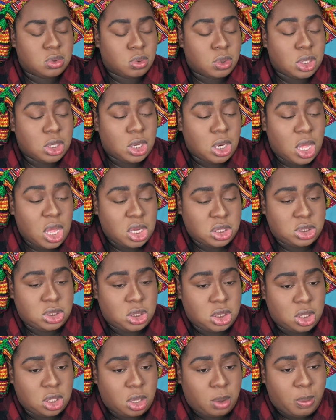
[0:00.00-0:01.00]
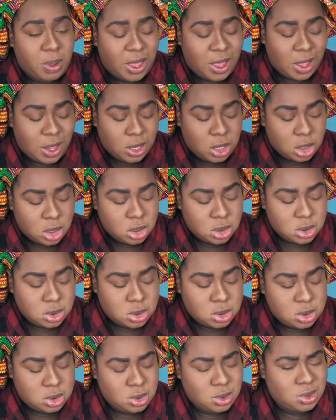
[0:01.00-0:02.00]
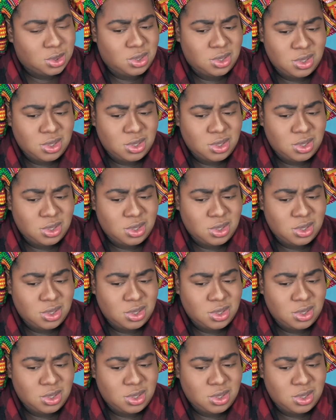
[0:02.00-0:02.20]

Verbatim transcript: relaunching palettes.